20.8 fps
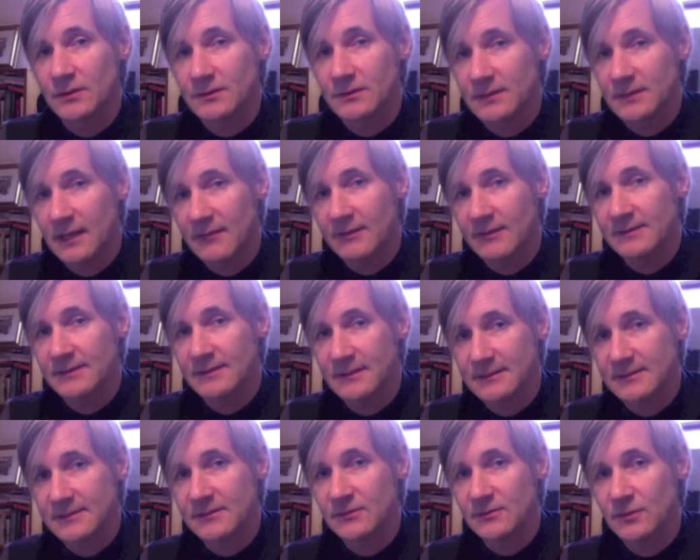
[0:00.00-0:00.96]
evidence
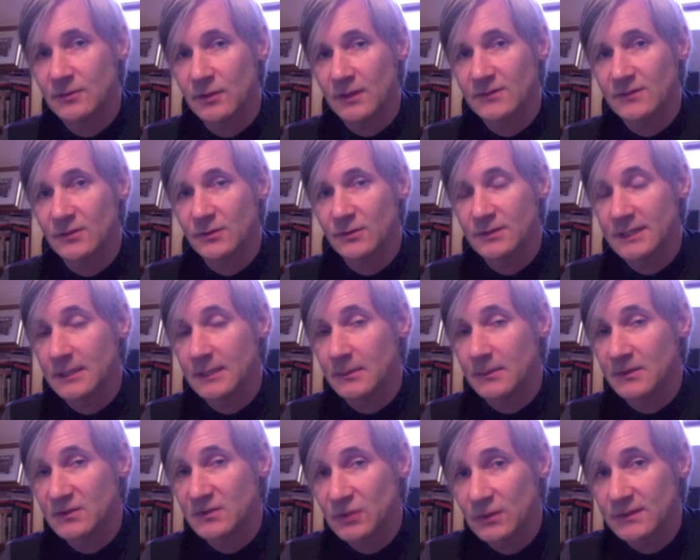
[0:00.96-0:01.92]
that's associated with
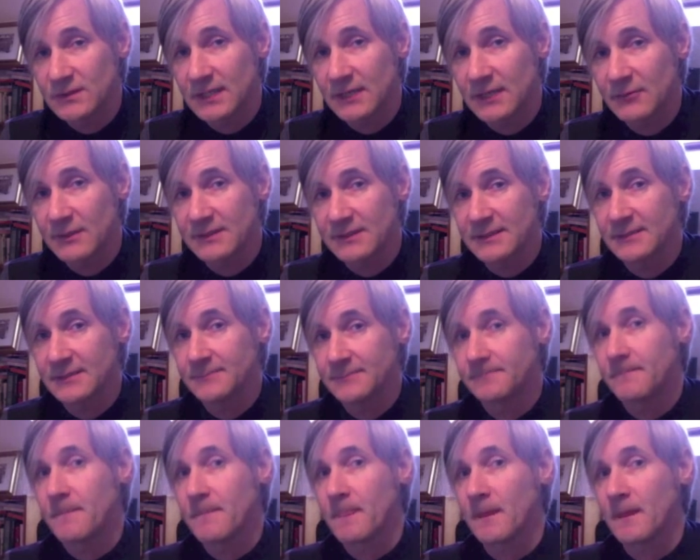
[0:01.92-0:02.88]
suicide risk and
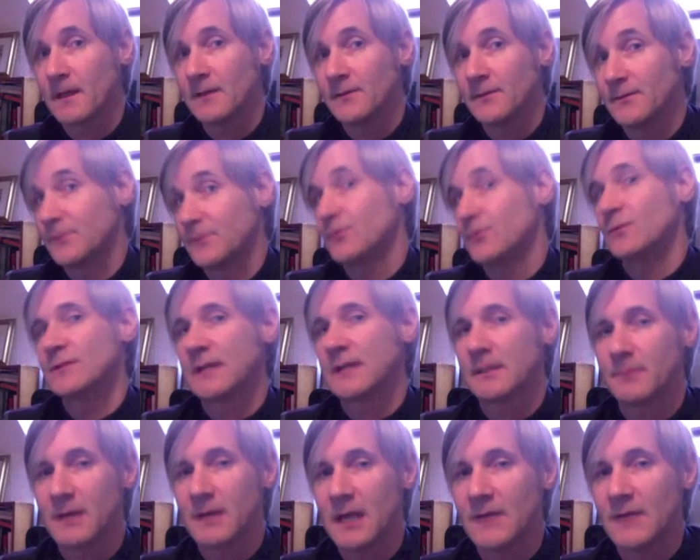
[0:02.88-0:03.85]
suicidal
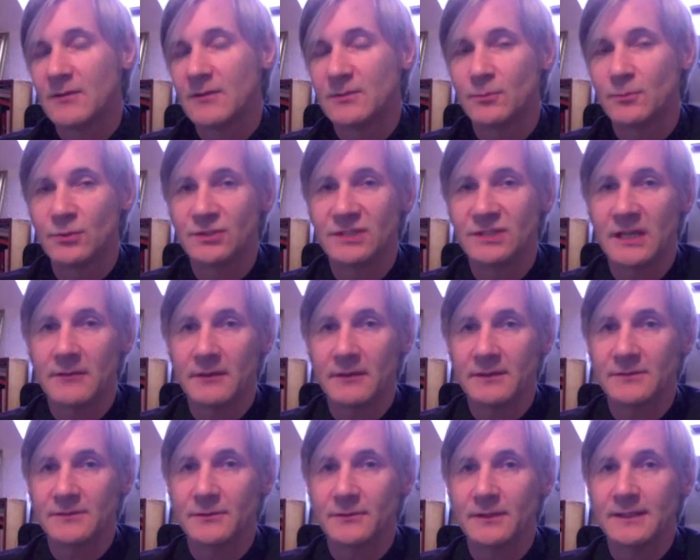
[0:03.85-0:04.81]
behaviours more generally.
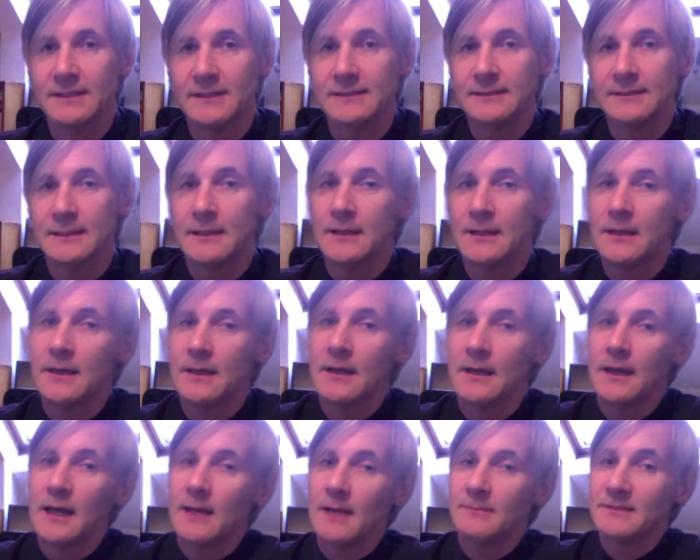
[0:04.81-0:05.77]
So these
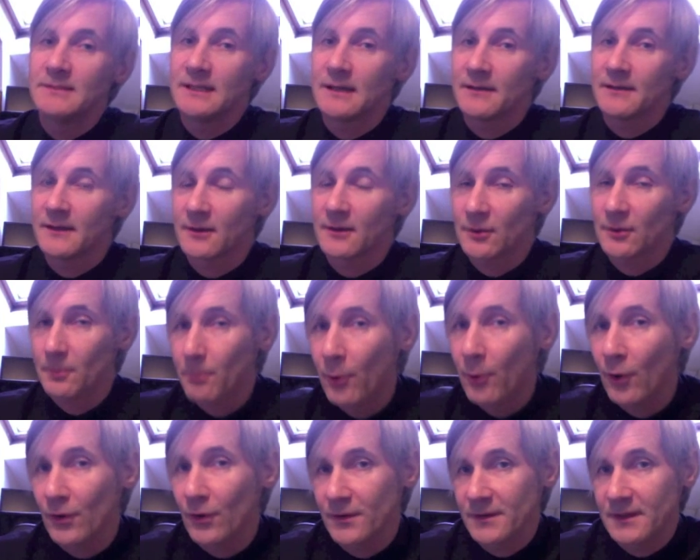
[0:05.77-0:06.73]
data, I think, are
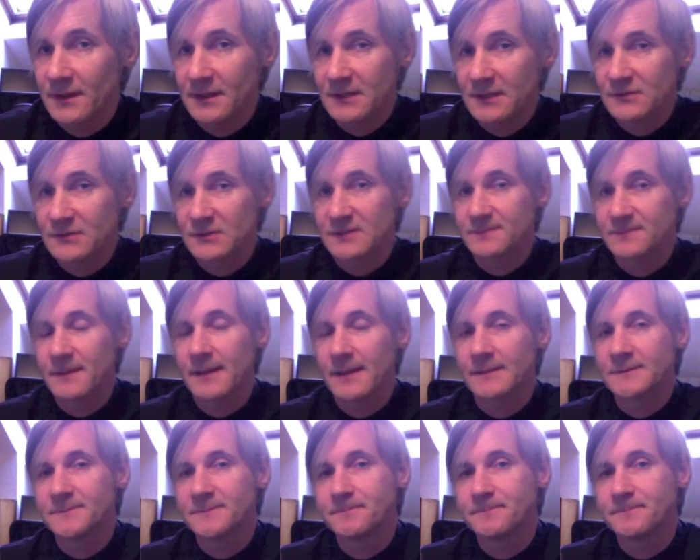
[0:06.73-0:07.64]
important in this respect.